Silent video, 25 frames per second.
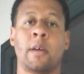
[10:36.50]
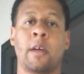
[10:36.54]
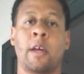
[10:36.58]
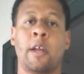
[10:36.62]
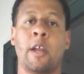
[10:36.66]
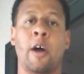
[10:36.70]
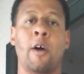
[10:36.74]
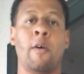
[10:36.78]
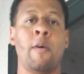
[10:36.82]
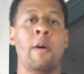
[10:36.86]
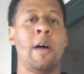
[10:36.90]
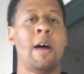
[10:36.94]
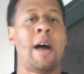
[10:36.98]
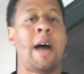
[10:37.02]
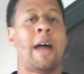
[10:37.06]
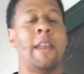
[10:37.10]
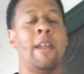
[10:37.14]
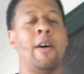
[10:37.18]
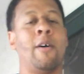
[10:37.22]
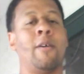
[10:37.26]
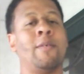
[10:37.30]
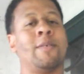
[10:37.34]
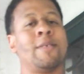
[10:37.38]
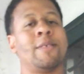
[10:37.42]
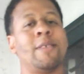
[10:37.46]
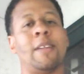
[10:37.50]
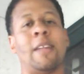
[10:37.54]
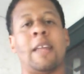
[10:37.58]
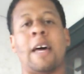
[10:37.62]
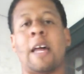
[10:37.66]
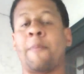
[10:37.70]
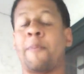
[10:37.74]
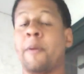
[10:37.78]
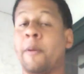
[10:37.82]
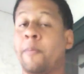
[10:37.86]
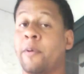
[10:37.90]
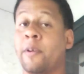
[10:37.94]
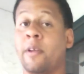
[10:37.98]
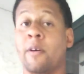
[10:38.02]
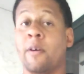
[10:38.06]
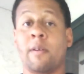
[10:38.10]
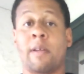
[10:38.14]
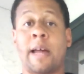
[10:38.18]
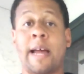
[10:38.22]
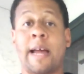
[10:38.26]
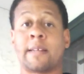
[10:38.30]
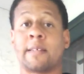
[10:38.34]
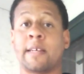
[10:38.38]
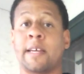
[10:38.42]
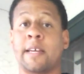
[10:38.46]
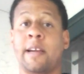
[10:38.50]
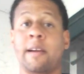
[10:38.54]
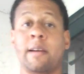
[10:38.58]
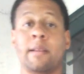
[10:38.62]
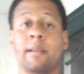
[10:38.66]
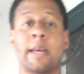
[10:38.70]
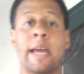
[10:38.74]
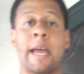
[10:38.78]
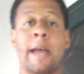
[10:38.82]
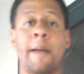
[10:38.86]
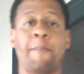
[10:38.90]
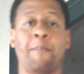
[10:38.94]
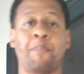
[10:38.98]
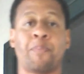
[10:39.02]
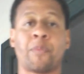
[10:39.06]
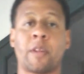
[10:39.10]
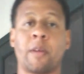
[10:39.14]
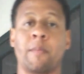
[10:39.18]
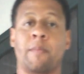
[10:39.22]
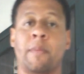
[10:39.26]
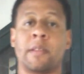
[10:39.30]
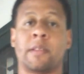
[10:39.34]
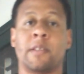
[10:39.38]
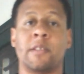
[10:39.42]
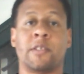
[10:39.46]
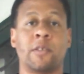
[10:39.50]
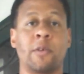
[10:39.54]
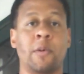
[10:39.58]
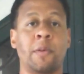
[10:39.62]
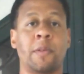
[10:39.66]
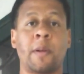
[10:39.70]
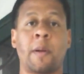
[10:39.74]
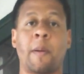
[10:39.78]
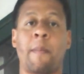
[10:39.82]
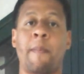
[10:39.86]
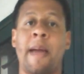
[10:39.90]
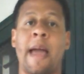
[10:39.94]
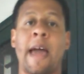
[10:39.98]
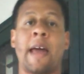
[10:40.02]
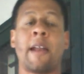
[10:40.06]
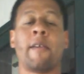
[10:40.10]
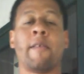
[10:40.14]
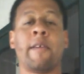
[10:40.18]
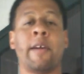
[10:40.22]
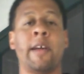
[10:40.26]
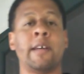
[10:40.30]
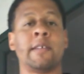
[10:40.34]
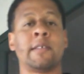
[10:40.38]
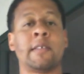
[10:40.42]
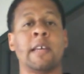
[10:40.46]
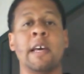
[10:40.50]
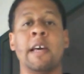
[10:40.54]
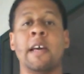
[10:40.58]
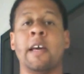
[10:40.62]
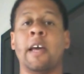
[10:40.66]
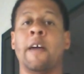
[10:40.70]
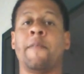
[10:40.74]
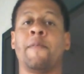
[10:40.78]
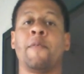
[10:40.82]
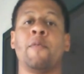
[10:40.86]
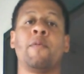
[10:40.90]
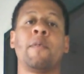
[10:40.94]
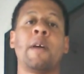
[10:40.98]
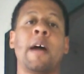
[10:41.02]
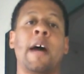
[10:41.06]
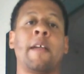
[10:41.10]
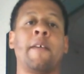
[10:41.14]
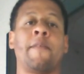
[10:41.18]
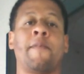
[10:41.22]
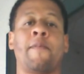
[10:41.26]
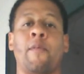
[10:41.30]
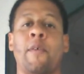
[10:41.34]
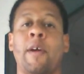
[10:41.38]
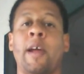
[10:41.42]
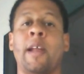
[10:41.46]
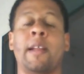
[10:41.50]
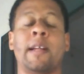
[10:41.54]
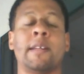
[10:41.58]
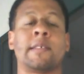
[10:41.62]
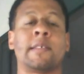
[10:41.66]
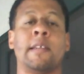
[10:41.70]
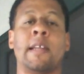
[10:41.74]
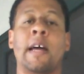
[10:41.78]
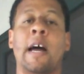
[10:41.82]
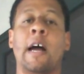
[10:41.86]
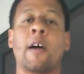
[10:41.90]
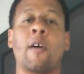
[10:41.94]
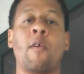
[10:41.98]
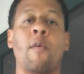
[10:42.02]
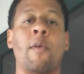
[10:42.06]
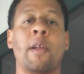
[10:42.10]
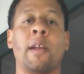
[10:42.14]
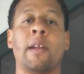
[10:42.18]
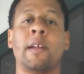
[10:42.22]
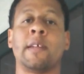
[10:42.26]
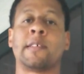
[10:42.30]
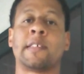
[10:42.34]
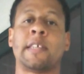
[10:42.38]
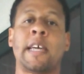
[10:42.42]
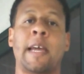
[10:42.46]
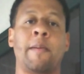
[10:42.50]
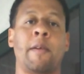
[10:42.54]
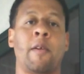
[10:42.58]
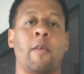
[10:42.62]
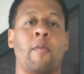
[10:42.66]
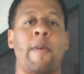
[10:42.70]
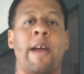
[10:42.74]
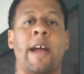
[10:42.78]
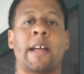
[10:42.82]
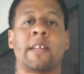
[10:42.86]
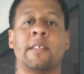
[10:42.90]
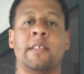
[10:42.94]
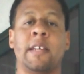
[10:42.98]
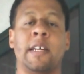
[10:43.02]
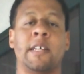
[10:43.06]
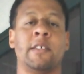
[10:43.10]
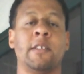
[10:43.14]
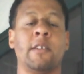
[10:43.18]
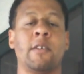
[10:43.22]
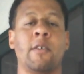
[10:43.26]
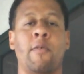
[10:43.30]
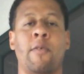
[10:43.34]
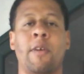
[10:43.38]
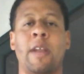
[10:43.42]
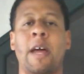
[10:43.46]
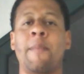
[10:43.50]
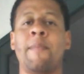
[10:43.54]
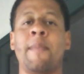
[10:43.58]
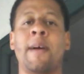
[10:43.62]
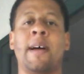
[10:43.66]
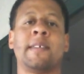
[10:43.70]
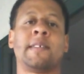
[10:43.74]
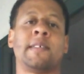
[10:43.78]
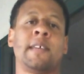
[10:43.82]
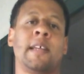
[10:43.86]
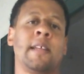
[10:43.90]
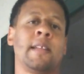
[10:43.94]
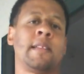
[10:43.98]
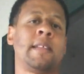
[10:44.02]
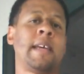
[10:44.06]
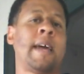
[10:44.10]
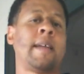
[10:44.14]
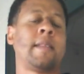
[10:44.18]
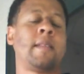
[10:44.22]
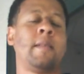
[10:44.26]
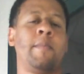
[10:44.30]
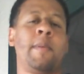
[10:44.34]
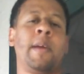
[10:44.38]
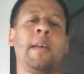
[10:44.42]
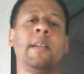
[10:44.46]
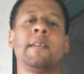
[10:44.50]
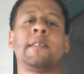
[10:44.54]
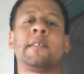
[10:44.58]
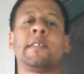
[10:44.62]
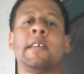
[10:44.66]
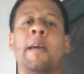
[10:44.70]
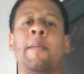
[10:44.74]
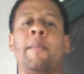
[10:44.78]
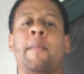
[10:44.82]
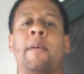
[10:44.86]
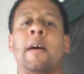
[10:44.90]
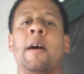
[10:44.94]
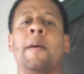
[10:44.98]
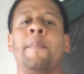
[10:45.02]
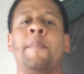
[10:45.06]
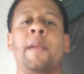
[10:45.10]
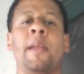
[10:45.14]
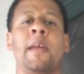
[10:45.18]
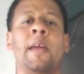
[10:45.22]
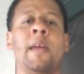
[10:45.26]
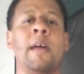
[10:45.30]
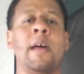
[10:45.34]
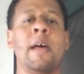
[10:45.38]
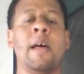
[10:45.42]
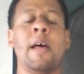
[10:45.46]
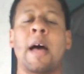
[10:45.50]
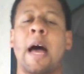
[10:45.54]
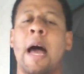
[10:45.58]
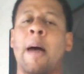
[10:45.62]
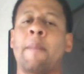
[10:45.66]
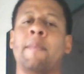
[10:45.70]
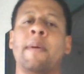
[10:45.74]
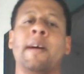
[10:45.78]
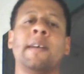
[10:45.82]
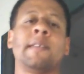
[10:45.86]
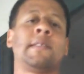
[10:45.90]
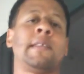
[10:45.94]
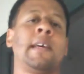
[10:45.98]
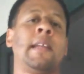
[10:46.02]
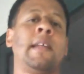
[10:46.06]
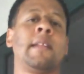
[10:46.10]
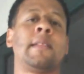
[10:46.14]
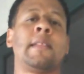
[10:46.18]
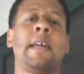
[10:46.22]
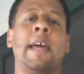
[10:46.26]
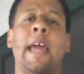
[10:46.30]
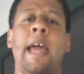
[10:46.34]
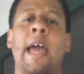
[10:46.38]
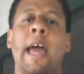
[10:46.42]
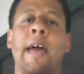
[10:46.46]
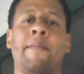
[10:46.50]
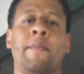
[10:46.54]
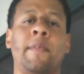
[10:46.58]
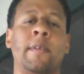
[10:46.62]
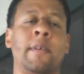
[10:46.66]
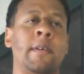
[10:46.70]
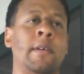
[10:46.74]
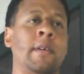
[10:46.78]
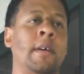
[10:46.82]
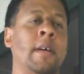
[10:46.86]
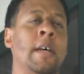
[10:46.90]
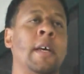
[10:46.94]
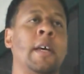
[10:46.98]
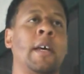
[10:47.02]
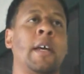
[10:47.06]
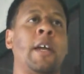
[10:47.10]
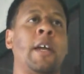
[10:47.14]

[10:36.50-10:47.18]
I know a lot of people don't like to hear that, but the truth of the matter is, if you got a friend that's not going in the same direction that you're going, I'm not saying that they have to be in the same company. I'm not saying that they have to,